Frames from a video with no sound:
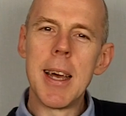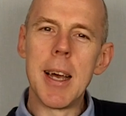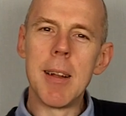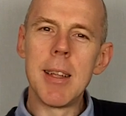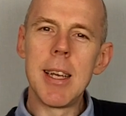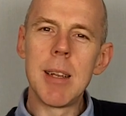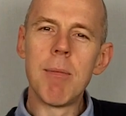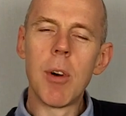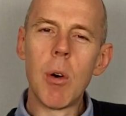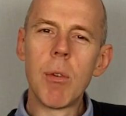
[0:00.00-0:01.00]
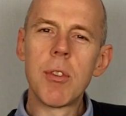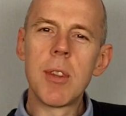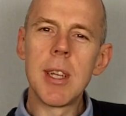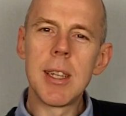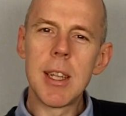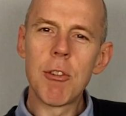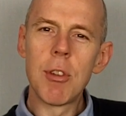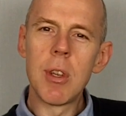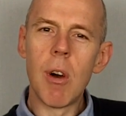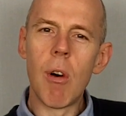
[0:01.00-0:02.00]
It involves the
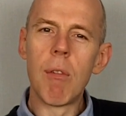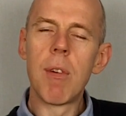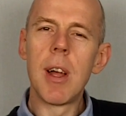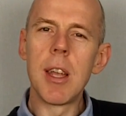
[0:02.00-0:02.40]
addition of